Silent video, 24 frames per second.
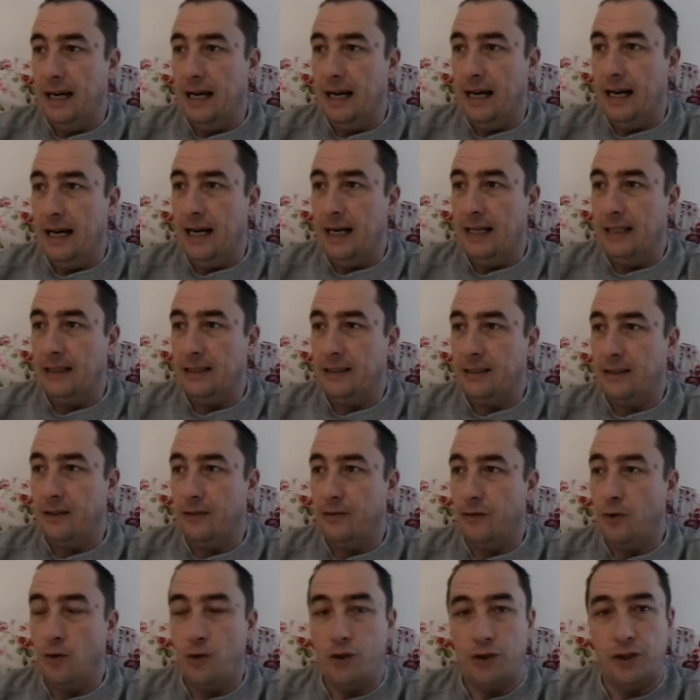and
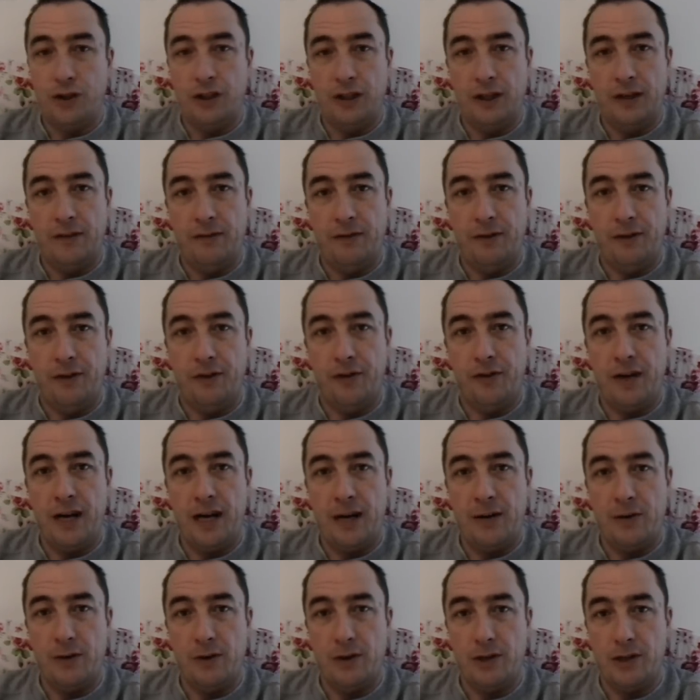roasted it for 3
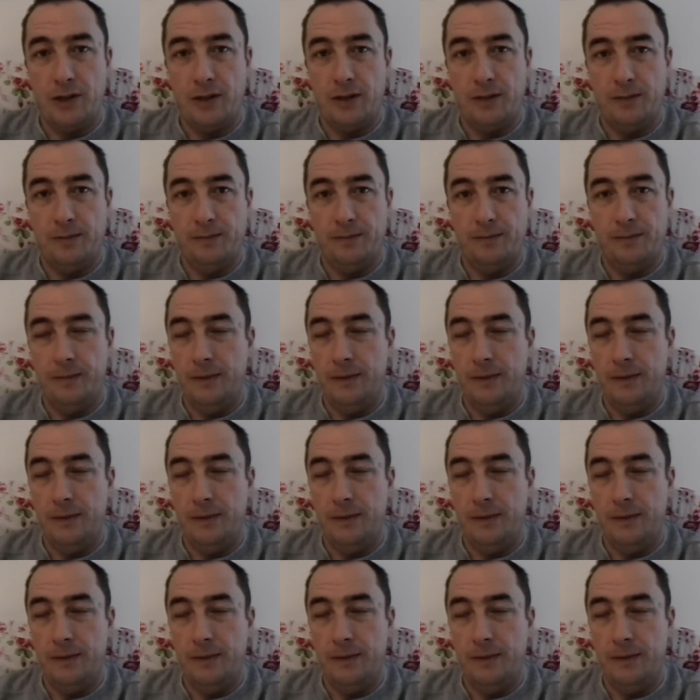hours.